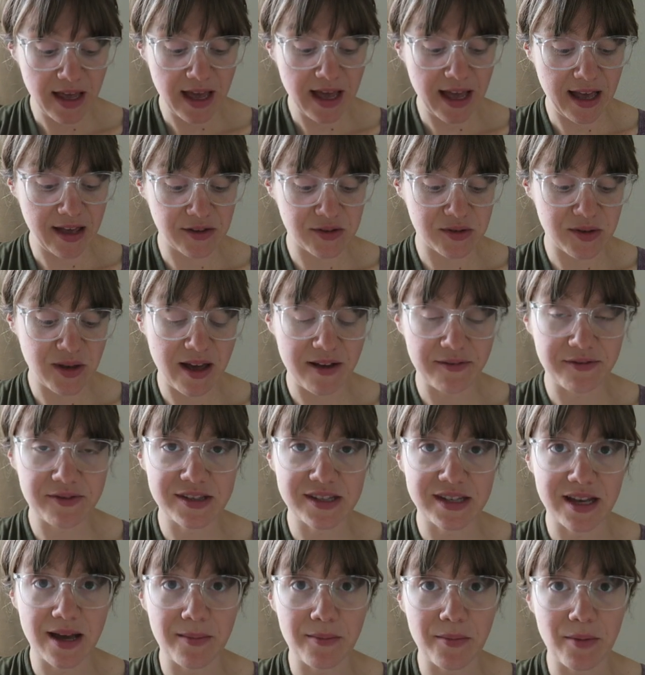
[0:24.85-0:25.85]
I also have
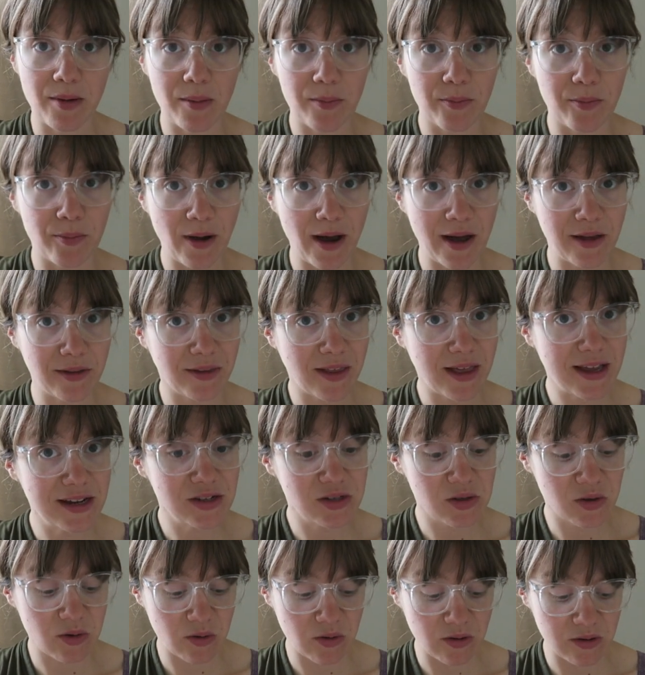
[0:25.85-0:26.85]
some brown
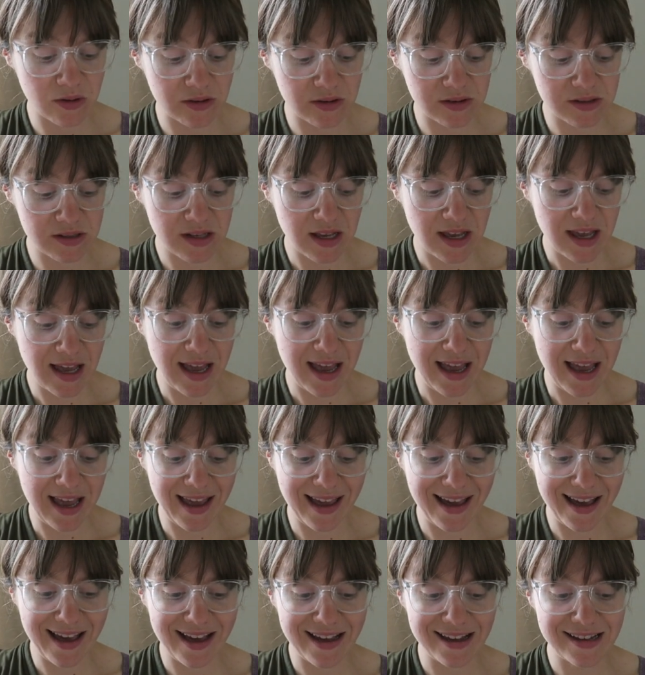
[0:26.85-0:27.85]
lentils
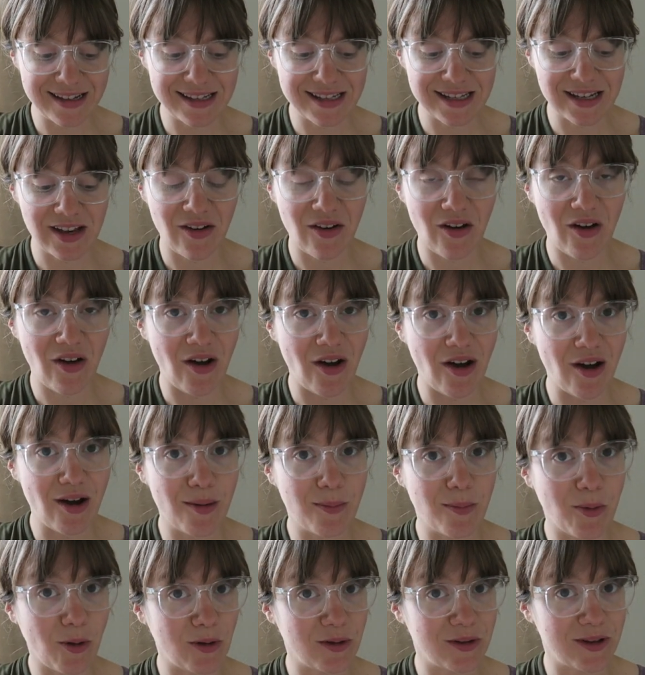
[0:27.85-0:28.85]
and our
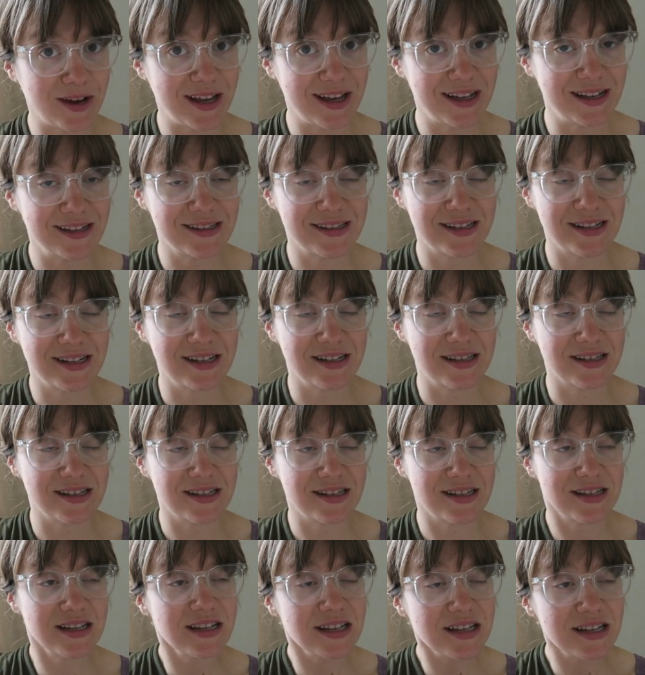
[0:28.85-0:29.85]
bolognese. It is
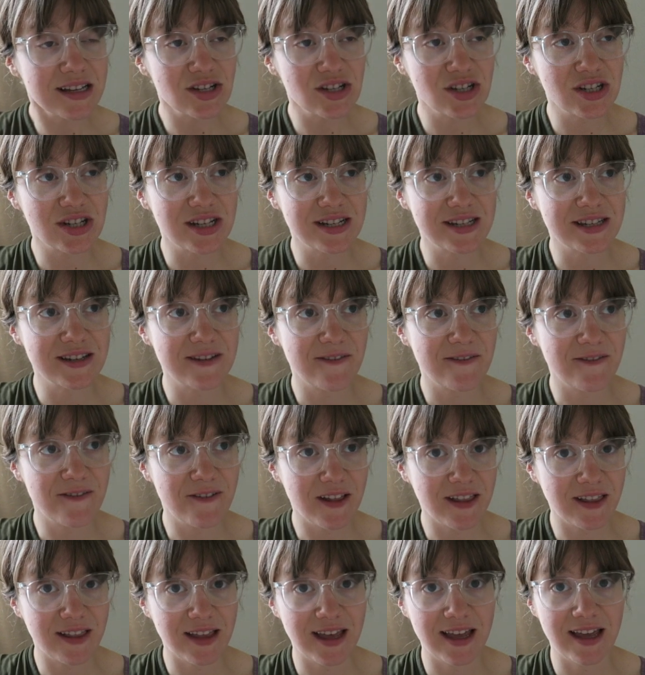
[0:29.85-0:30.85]
delicious,
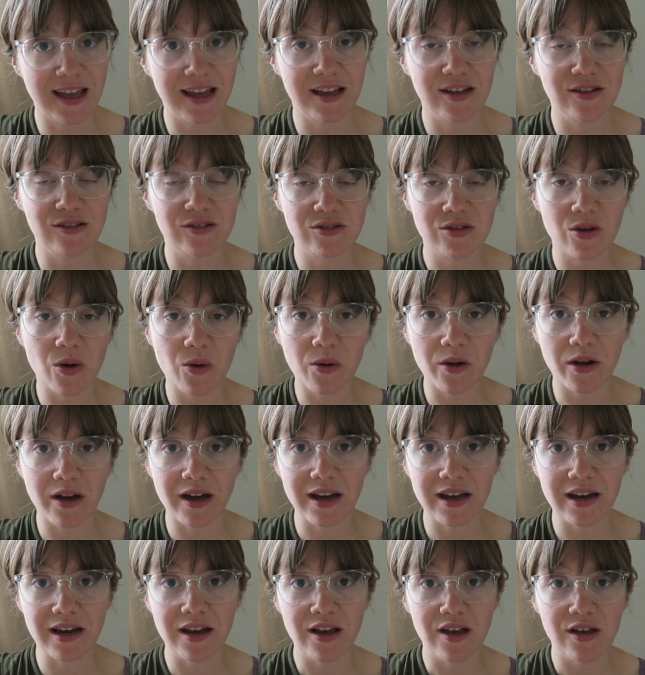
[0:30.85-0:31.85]
filling, so
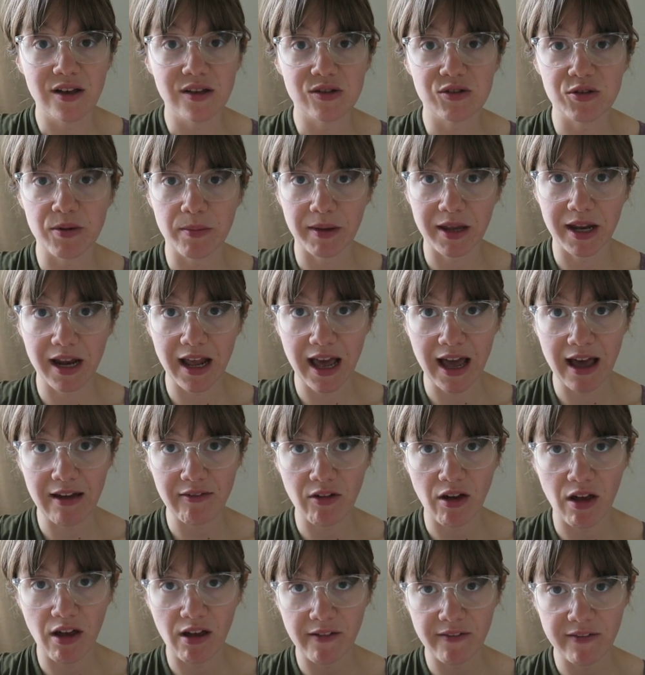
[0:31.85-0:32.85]
good. So I'm going to have
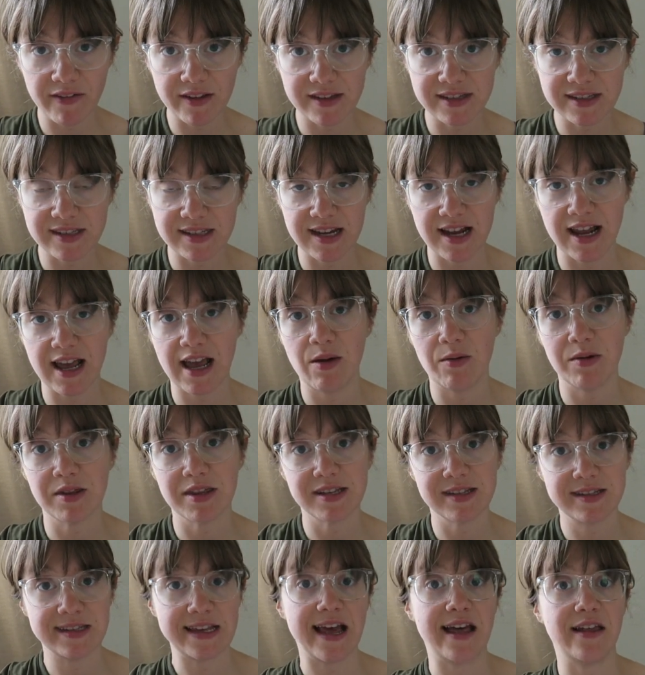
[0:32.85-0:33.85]
all of this today with
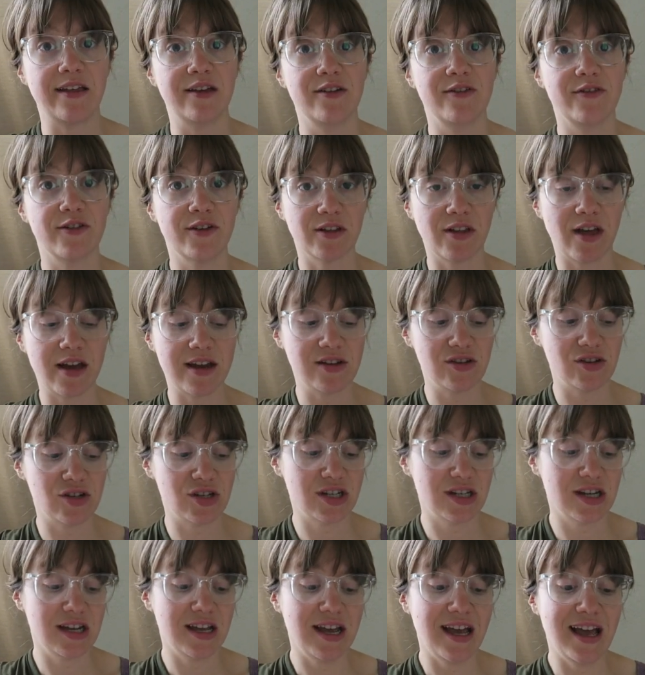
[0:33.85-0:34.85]
a salad for lunch.